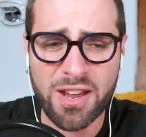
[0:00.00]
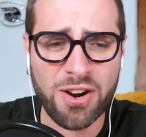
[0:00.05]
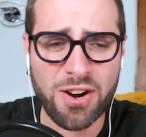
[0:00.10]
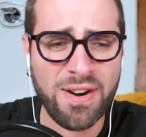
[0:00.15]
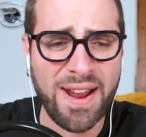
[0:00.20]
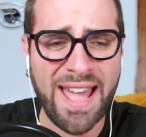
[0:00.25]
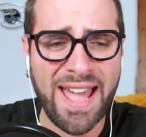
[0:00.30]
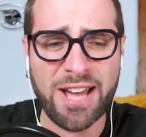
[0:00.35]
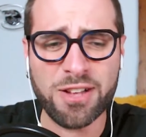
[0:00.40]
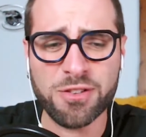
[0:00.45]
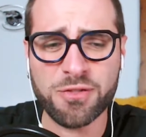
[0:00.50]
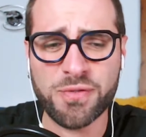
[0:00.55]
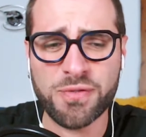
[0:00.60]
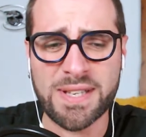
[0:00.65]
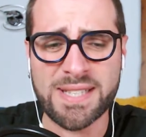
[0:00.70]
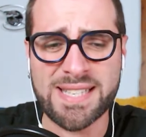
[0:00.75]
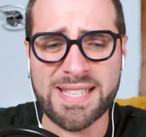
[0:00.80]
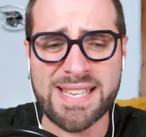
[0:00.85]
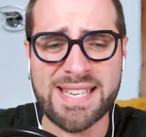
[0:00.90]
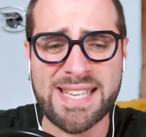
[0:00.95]
Her
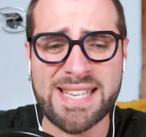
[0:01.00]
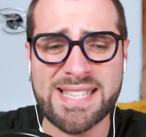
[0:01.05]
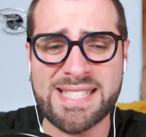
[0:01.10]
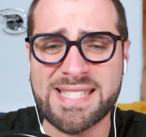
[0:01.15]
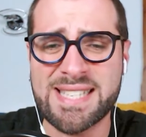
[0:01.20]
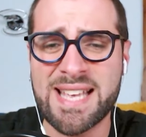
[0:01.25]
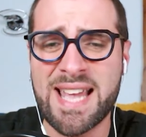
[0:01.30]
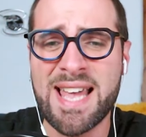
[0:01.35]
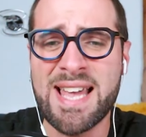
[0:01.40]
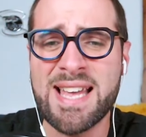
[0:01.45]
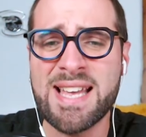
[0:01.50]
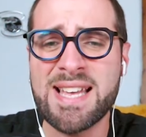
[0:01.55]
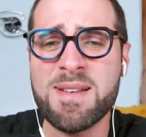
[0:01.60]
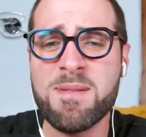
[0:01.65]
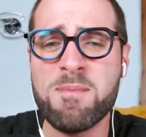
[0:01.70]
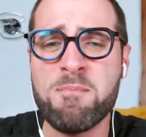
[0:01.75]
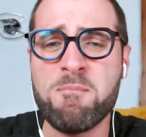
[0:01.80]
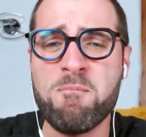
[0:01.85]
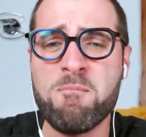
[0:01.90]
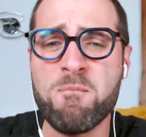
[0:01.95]
outfit is
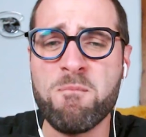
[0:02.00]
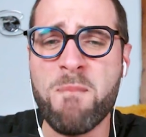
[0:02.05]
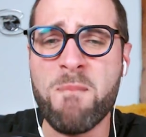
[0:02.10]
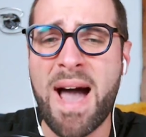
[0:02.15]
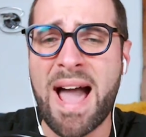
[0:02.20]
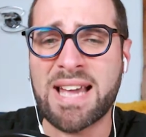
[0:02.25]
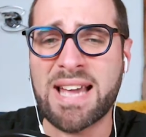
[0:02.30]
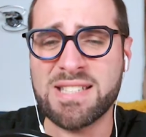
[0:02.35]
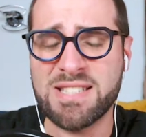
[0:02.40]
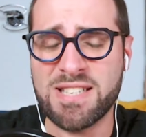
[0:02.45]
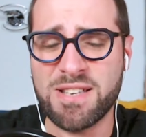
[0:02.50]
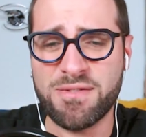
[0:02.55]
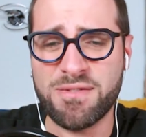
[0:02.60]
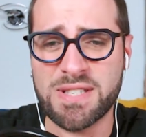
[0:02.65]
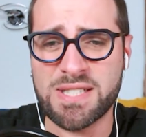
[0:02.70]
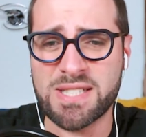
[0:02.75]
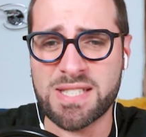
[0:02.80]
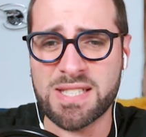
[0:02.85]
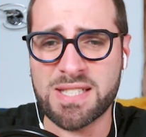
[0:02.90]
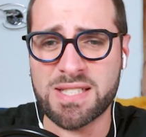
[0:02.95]

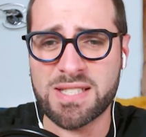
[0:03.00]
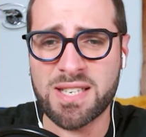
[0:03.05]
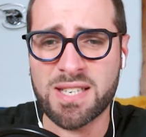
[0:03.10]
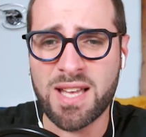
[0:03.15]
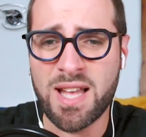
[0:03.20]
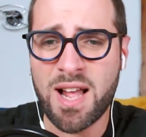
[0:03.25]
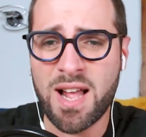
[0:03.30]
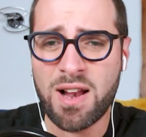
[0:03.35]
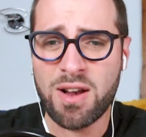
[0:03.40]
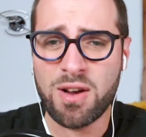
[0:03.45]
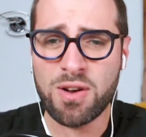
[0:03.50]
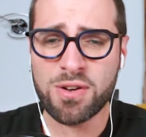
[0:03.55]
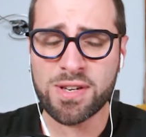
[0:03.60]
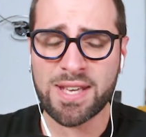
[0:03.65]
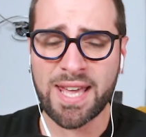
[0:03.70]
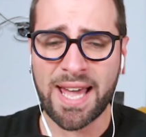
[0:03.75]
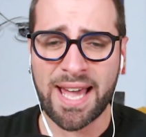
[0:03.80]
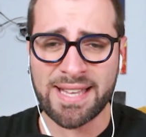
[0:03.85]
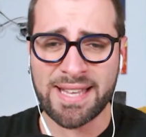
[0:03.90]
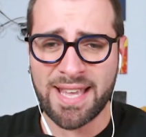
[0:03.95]
magnificent.
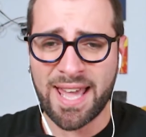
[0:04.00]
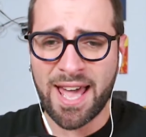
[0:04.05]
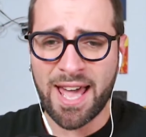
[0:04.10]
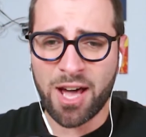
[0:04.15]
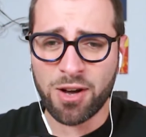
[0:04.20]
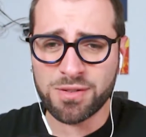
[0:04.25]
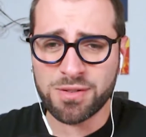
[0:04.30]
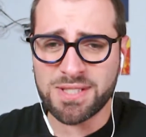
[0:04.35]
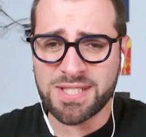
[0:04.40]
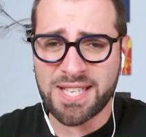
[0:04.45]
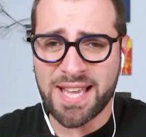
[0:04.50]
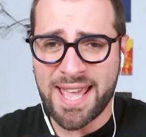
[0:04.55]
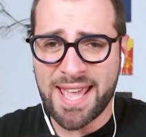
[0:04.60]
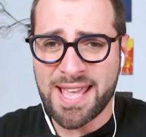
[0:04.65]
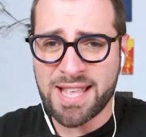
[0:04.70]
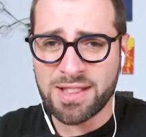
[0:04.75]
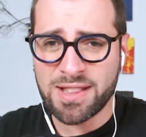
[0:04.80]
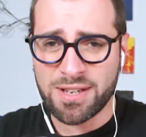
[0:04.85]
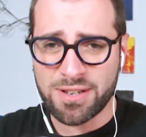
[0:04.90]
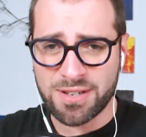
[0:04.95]
Look at how
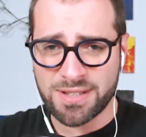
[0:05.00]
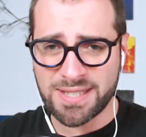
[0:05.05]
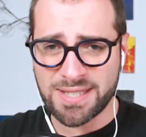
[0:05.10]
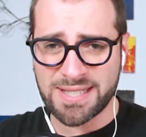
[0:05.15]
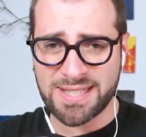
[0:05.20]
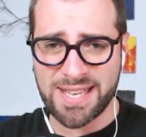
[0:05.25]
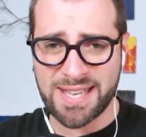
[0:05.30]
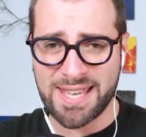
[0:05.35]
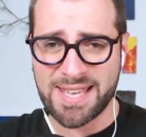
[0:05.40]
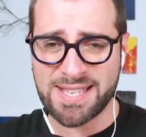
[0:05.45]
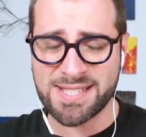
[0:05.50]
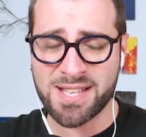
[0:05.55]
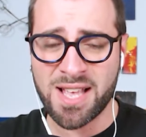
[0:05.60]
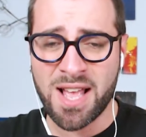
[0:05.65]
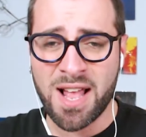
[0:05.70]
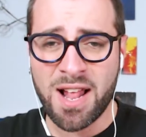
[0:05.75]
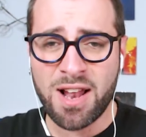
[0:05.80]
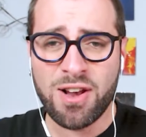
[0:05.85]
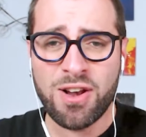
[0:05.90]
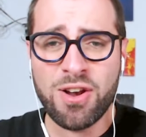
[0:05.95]
tailored it is.
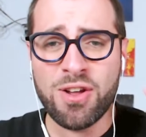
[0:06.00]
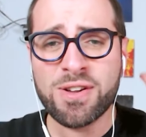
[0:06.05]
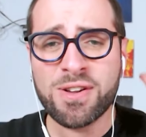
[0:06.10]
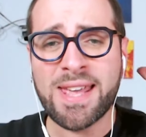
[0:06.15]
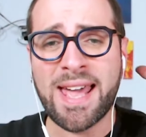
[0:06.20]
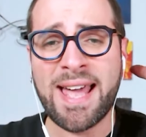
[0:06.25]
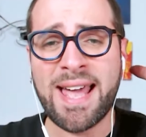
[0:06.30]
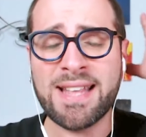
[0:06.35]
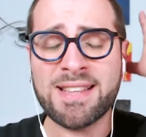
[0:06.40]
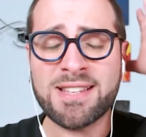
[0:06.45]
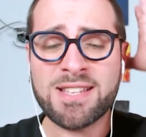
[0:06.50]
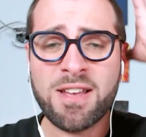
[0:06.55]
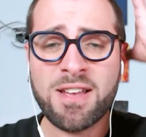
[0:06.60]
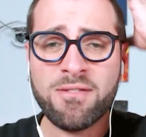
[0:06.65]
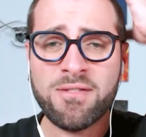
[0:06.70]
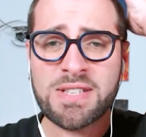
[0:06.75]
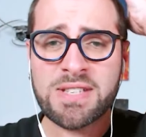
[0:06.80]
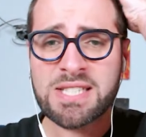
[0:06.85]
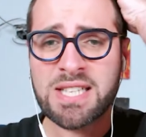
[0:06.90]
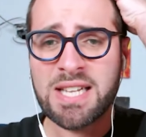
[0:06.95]
Look at
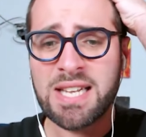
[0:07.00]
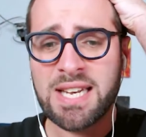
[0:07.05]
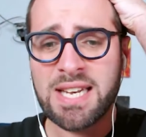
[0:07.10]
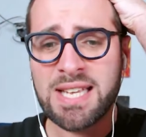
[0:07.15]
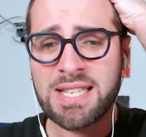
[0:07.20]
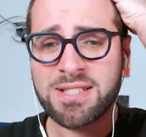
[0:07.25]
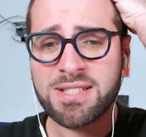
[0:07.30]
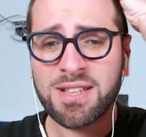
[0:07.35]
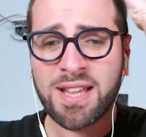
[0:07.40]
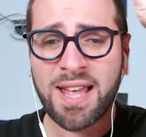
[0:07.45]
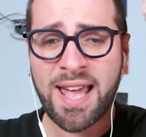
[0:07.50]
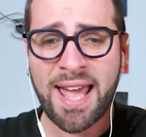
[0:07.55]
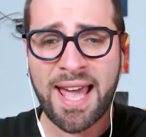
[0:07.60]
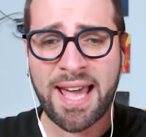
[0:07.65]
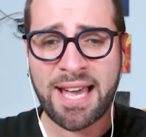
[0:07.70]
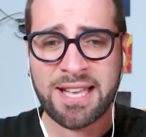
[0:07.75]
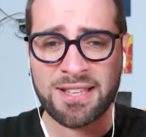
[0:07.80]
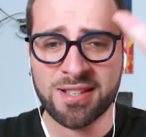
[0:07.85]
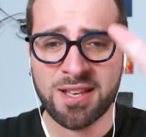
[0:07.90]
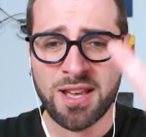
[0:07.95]
this little
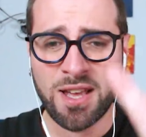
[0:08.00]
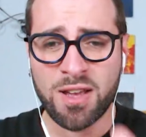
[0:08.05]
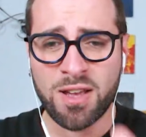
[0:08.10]
hat